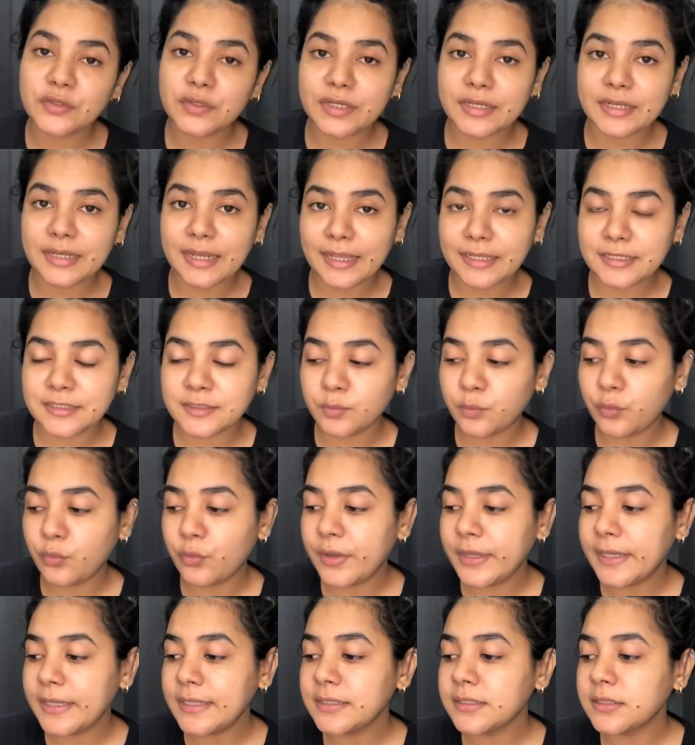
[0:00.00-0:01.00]
the next
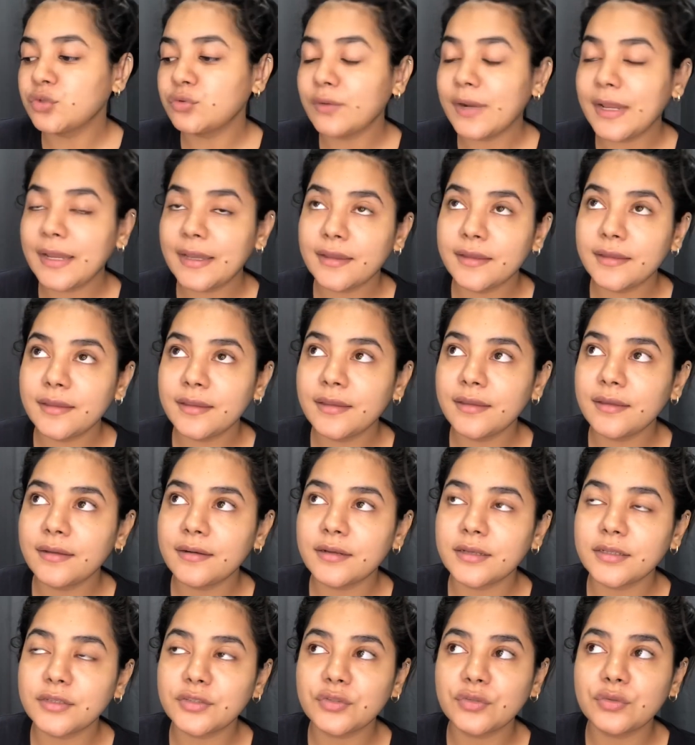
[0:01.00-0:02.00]
point. Try
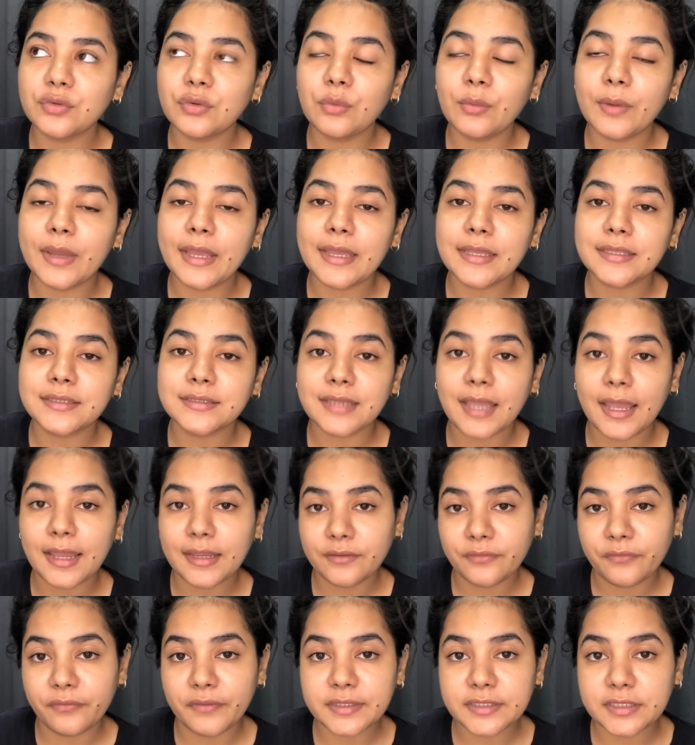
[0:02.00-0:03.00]
not to wear
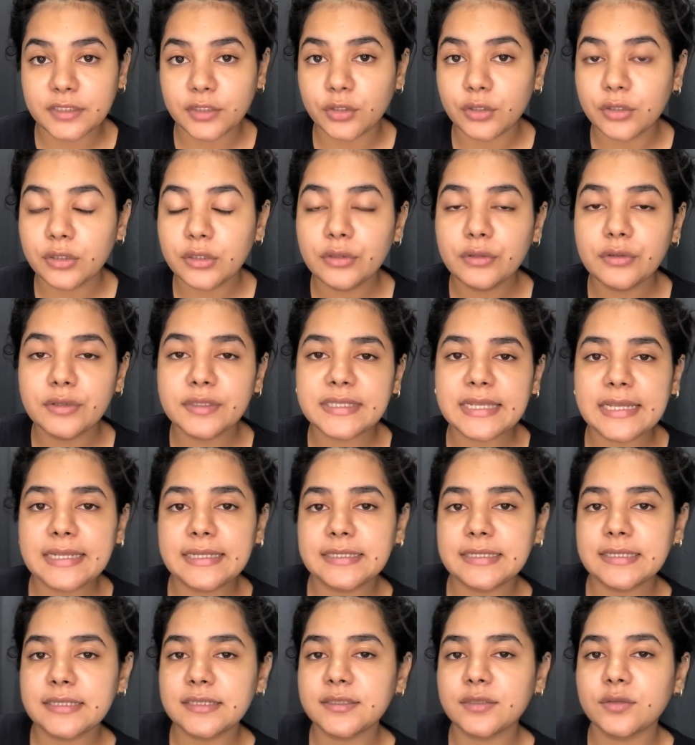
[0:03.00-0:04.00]
tight fitting clothes,
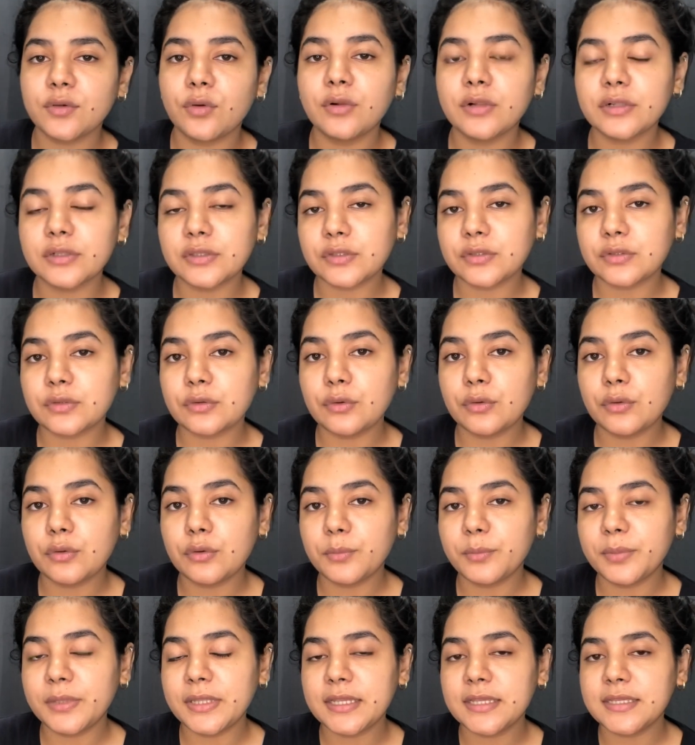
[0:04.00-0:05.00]
and this also
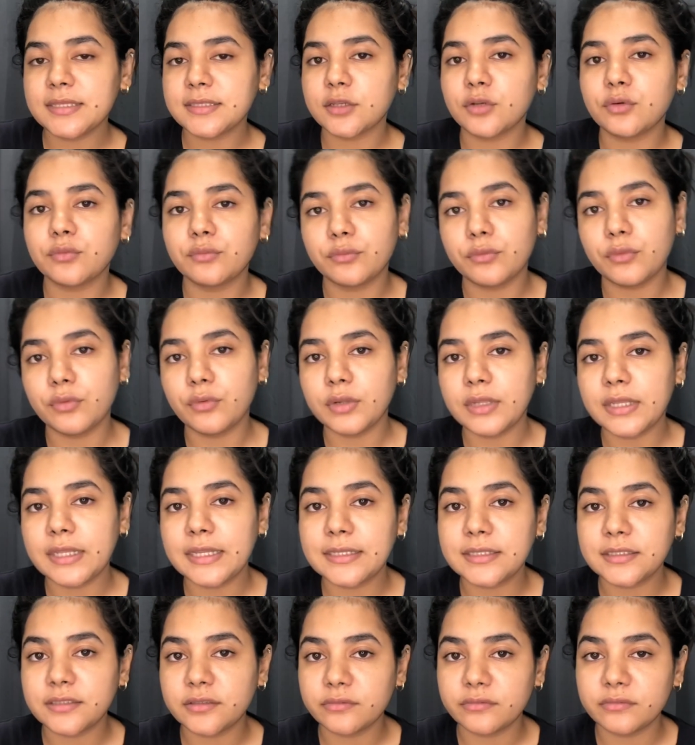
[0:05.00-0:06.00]
plays a role
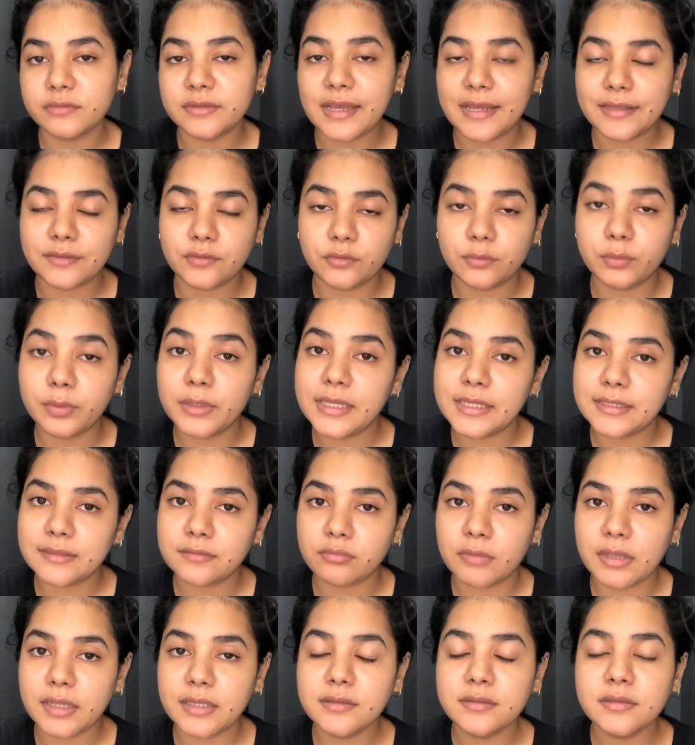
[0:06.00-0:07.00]
into tattoo
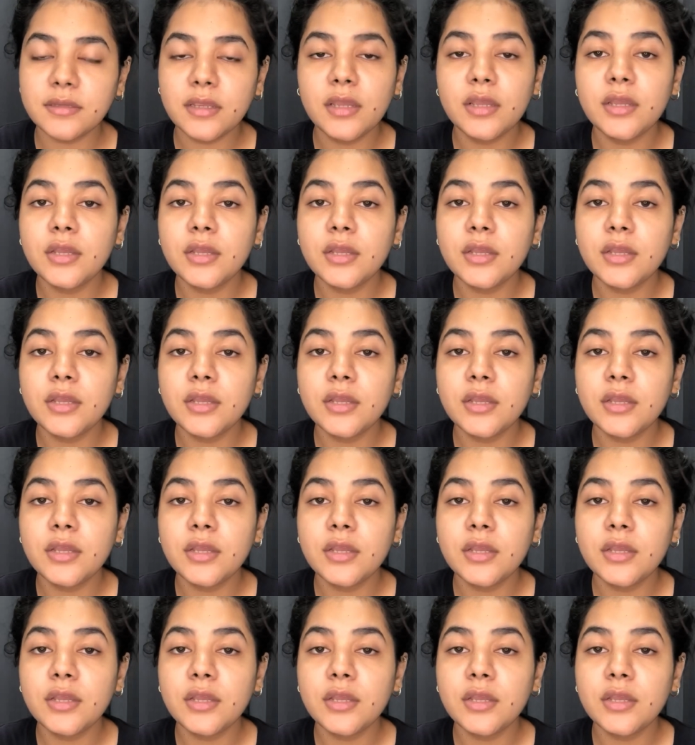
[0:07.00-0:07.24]
placement.